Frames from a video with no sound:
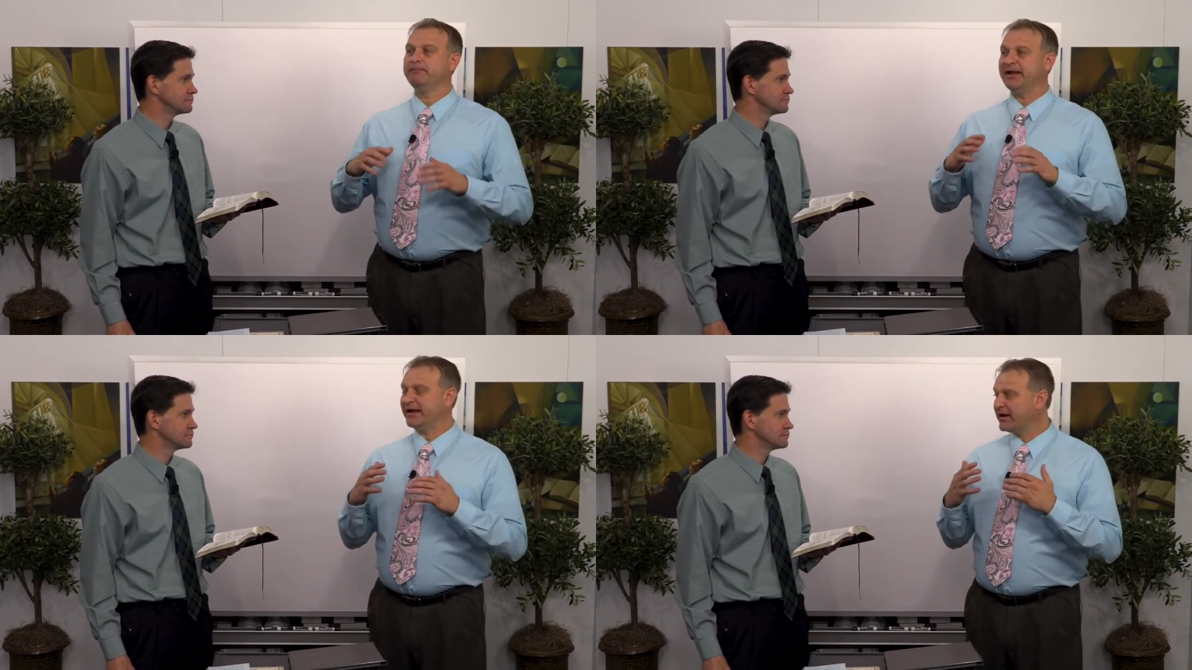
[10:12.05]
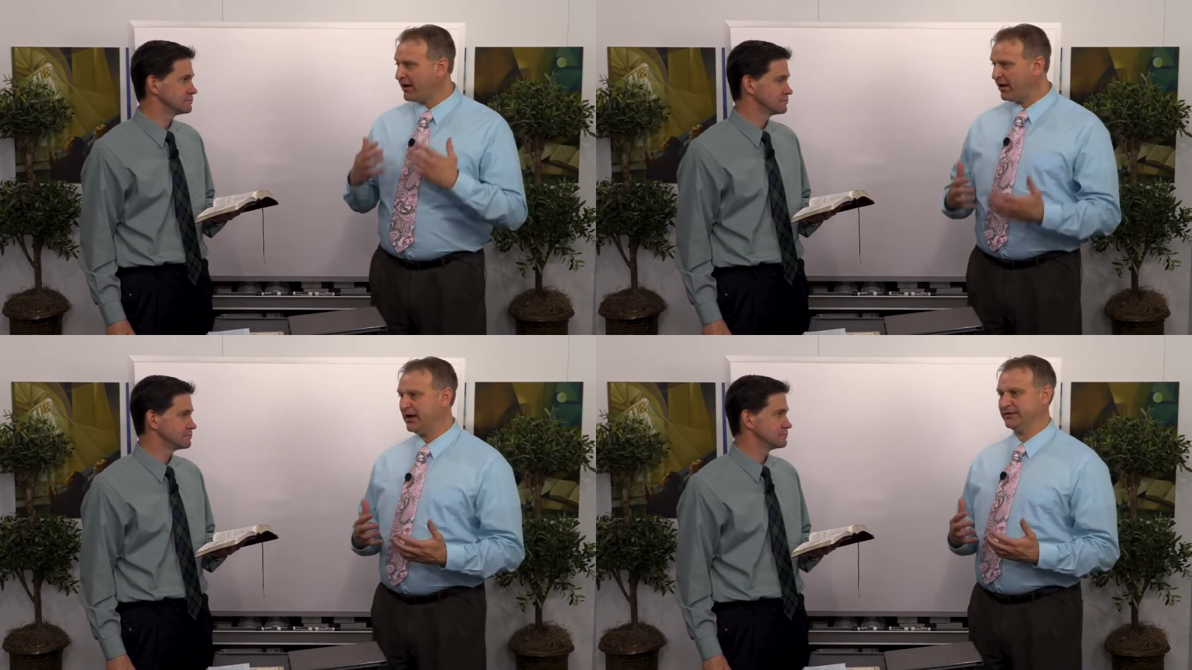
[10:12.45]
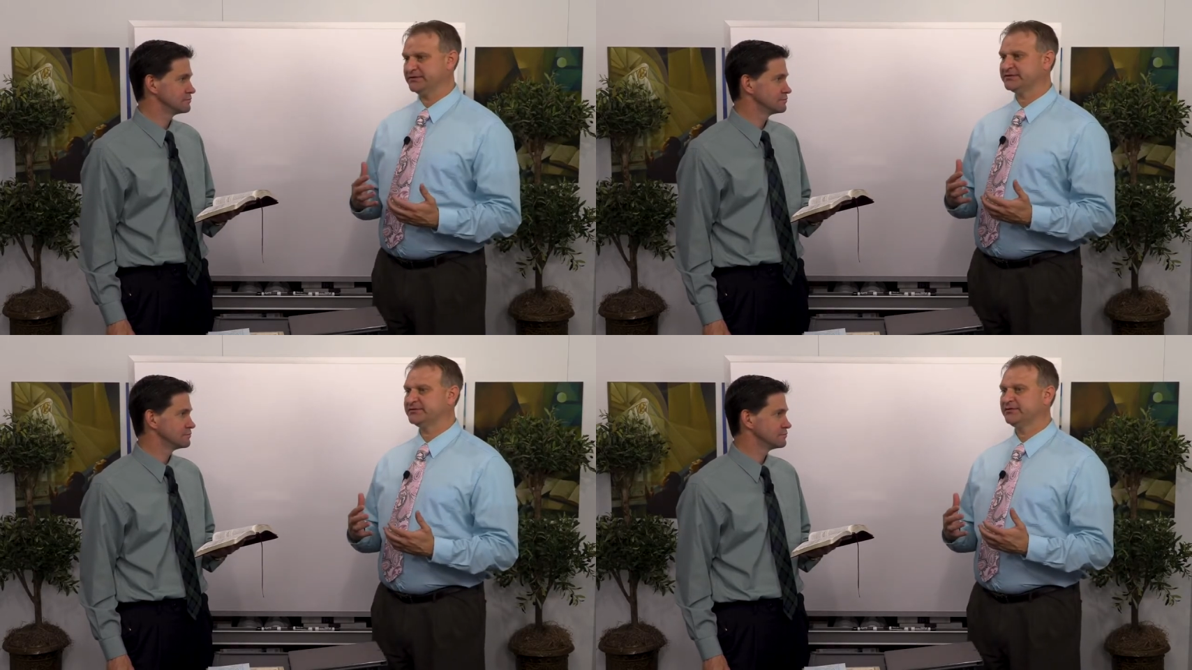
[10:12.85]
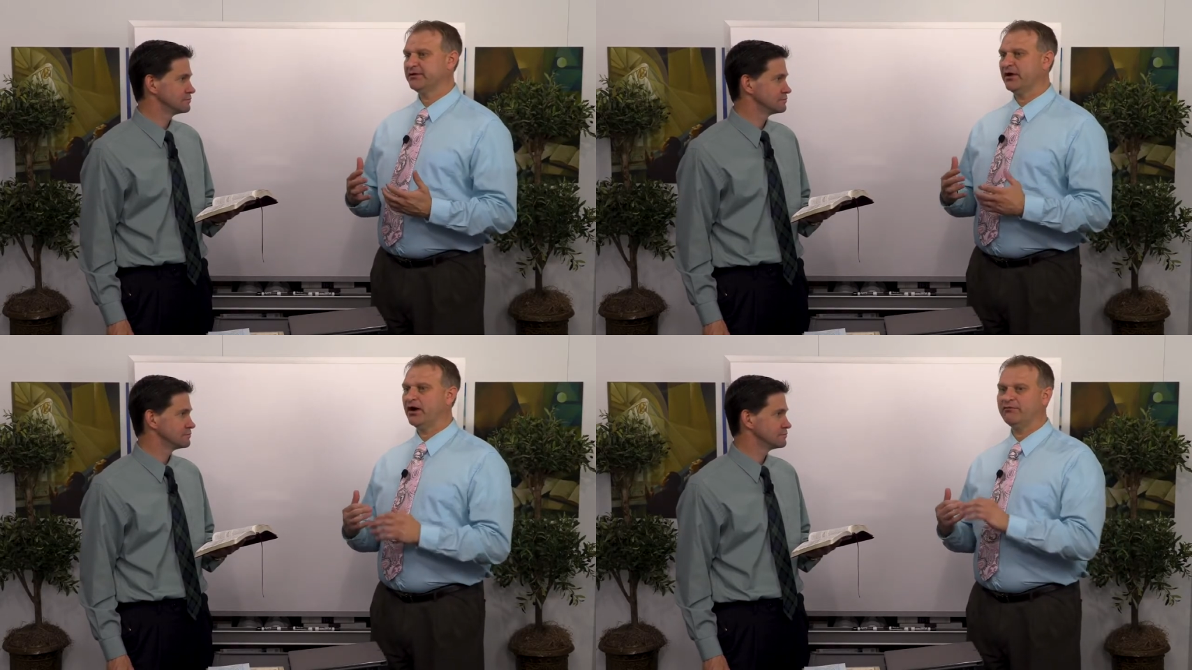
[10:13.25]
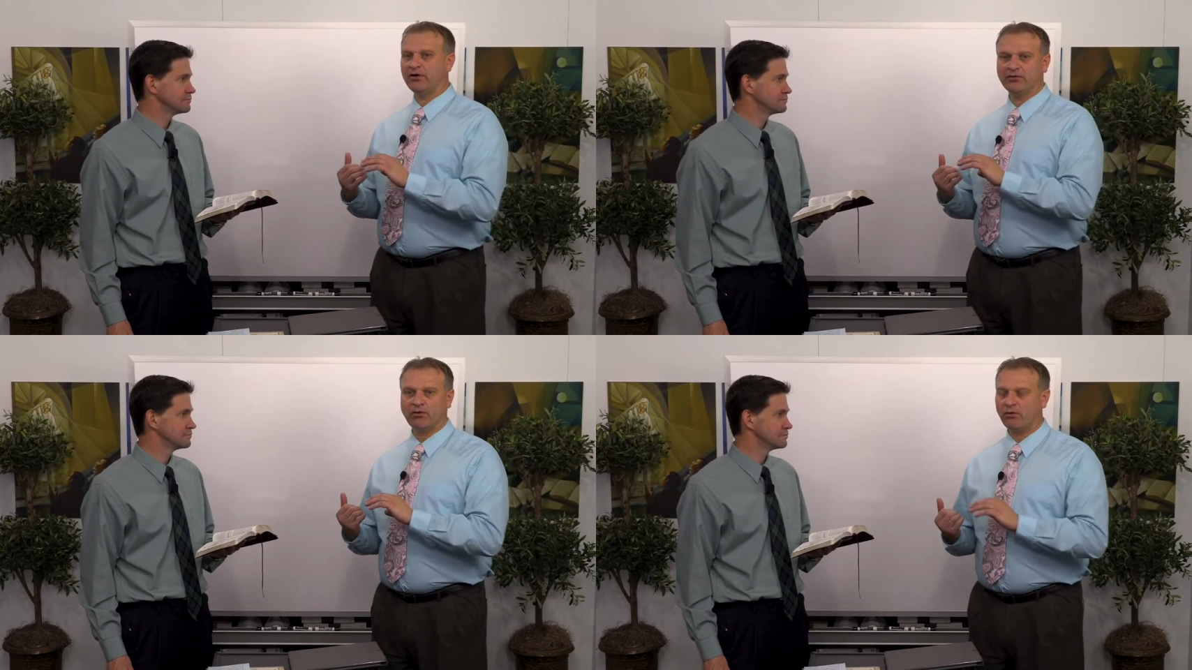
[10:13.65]
Speaker 1: because of
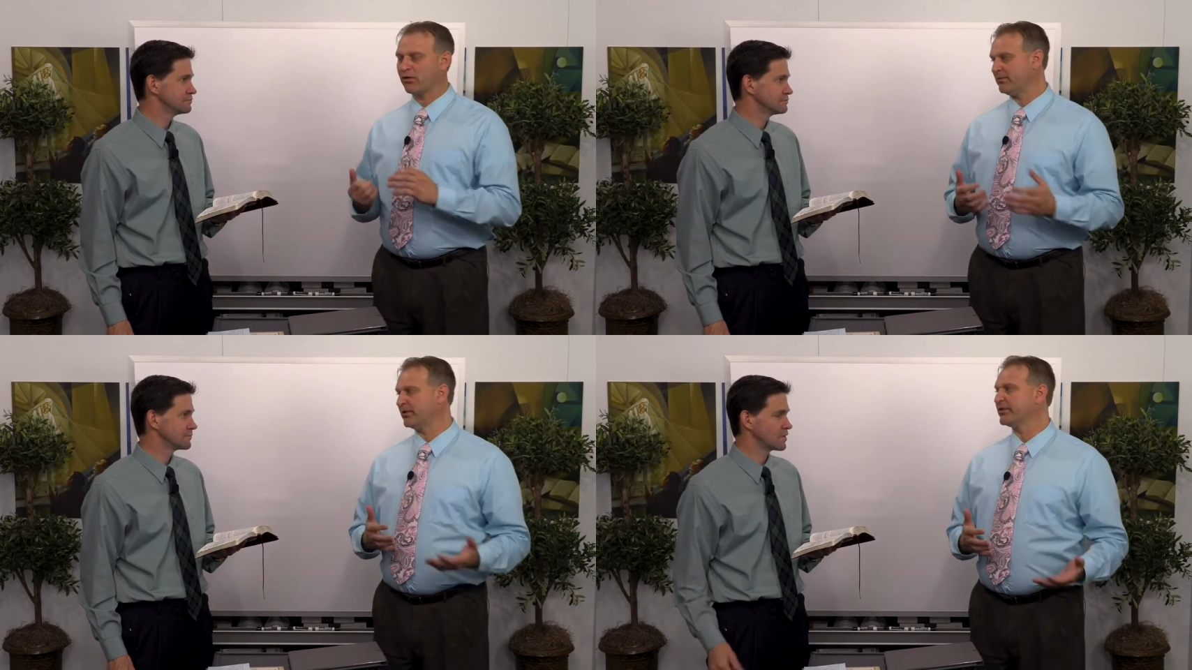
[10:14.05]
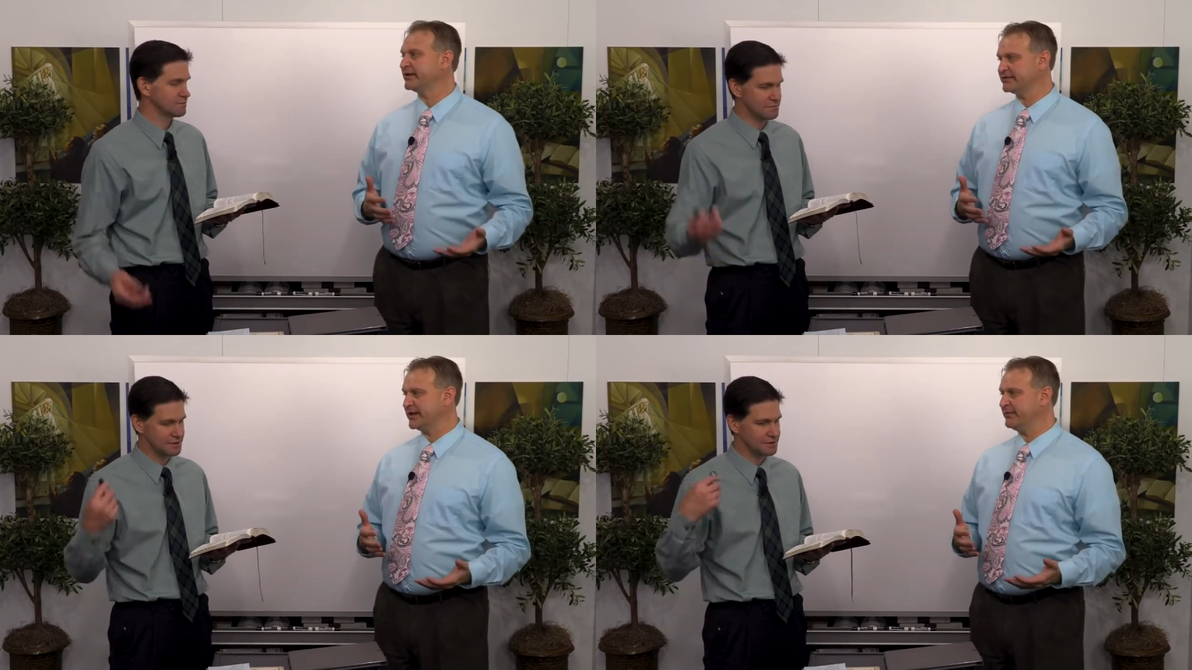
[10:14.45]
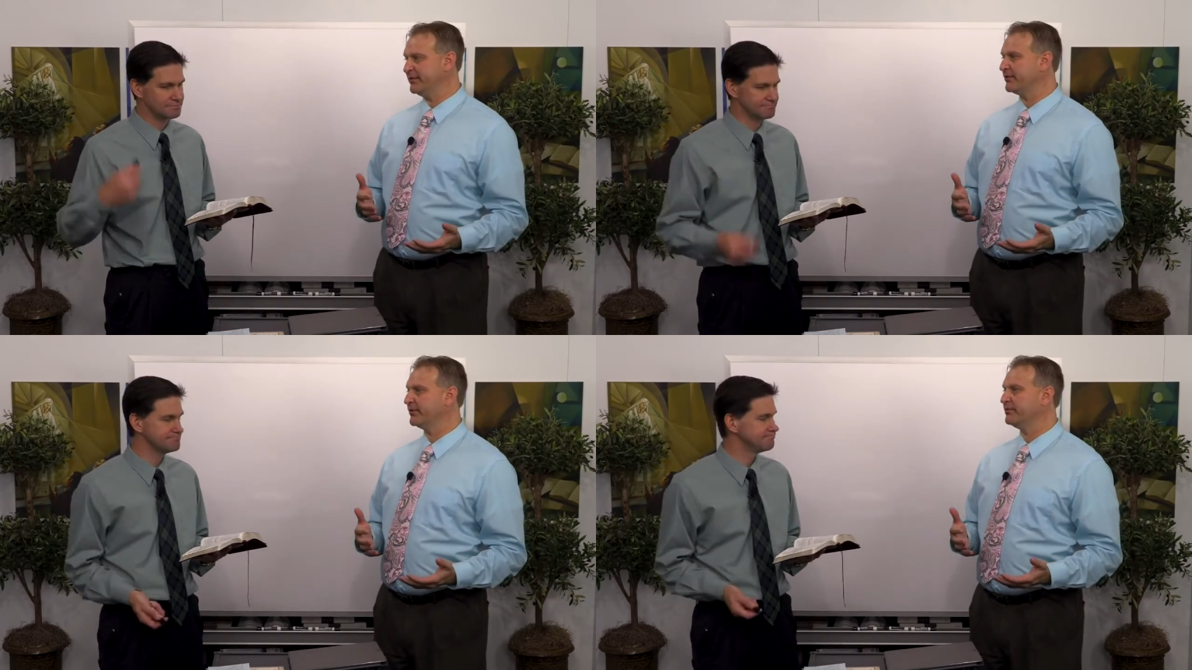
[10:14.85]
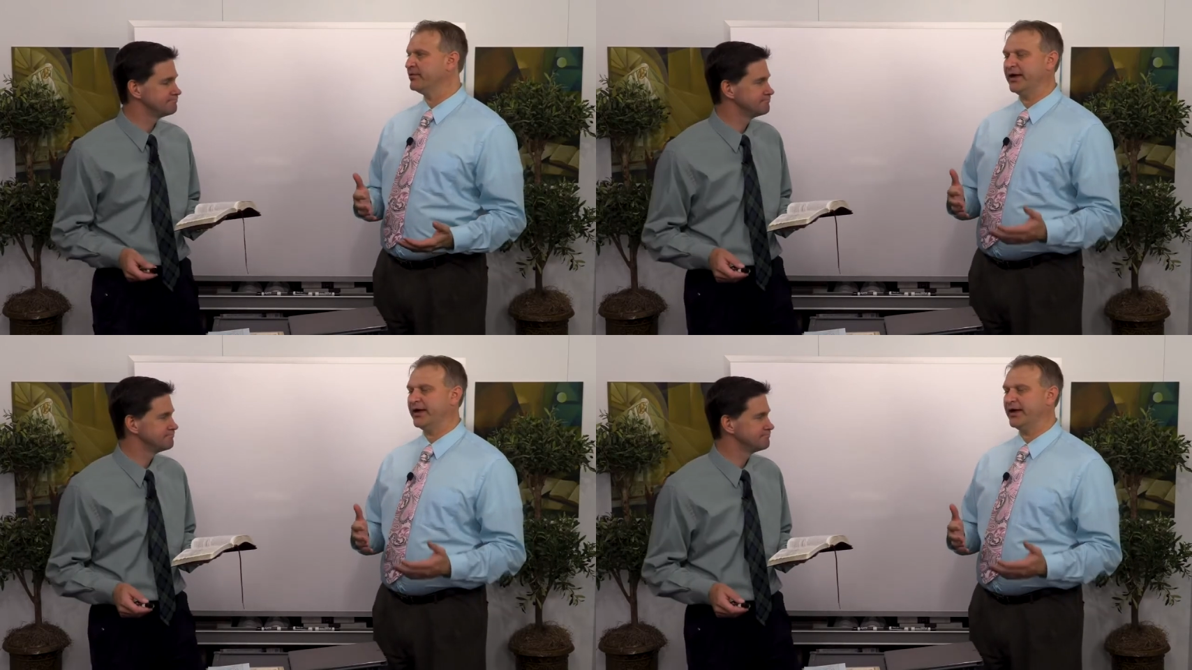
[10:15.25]
all the horrible things they'd been through.